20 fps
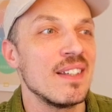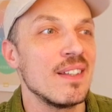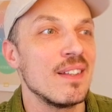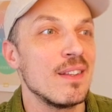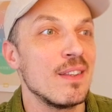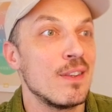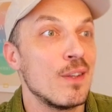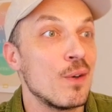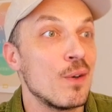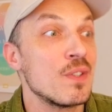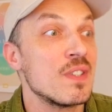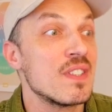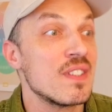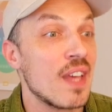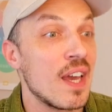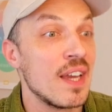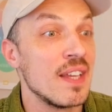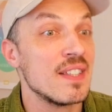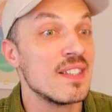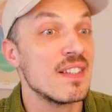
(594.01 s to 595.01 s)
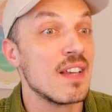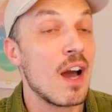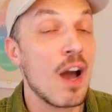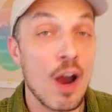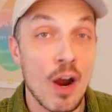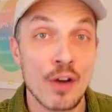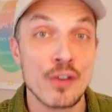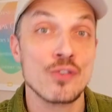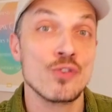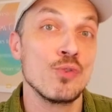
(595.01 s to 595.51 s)
Those sites
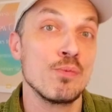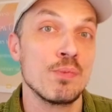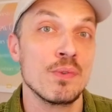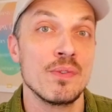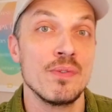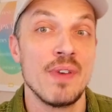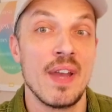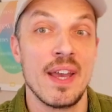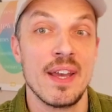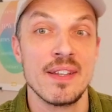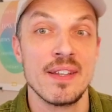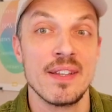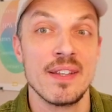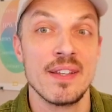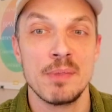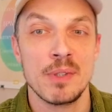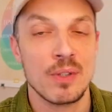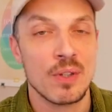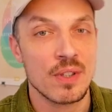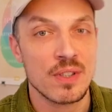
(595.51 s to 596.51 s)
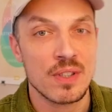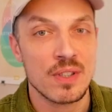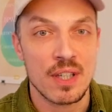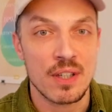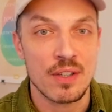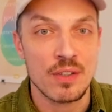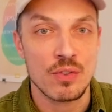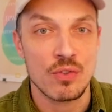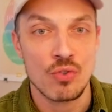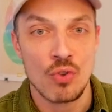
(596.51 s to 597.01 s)
are super fast because
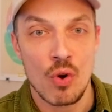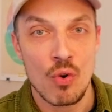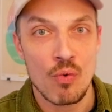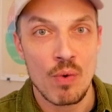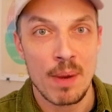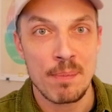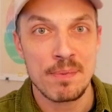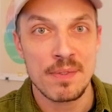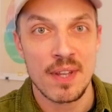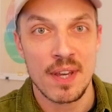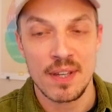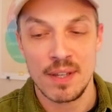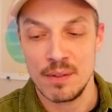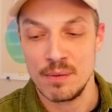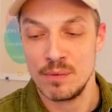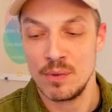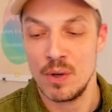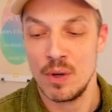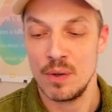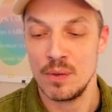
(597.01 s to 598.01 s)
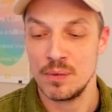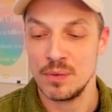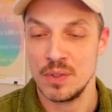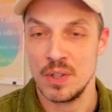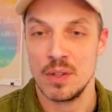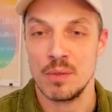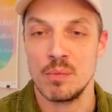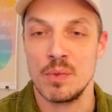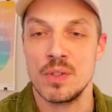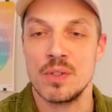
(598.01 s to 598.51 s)
there's no website involved,
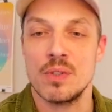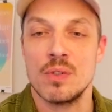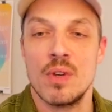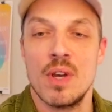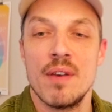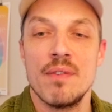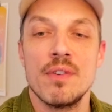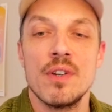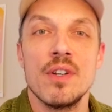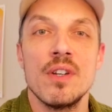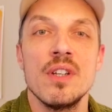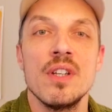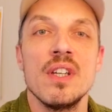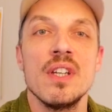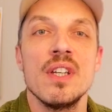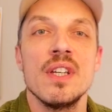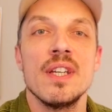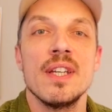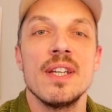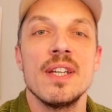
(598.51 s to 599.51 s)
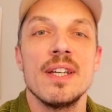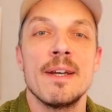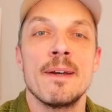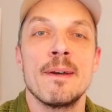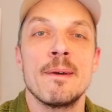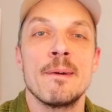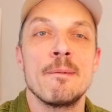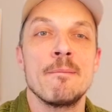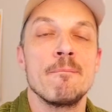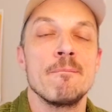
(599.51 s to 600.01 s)
none whatsoever.
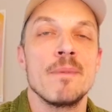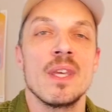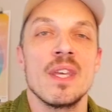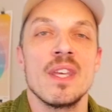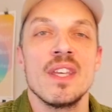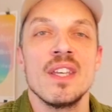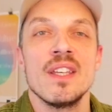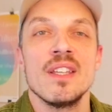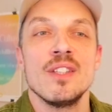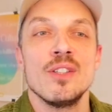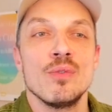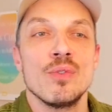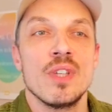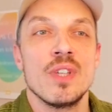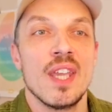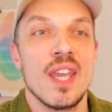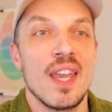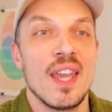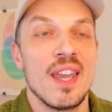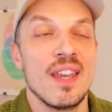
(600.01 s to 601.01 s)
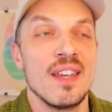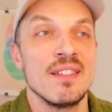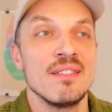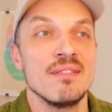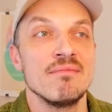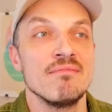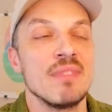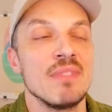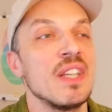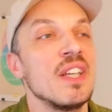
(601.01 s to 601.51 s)
You
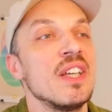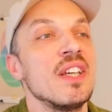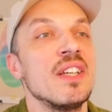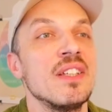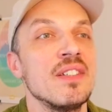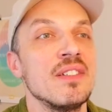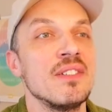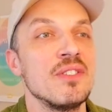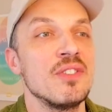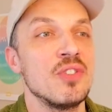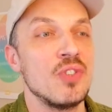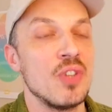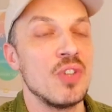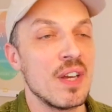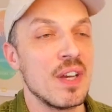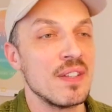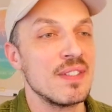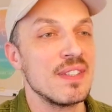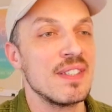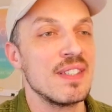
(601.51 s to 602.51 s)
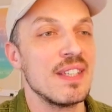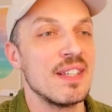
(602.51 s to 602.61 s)
can just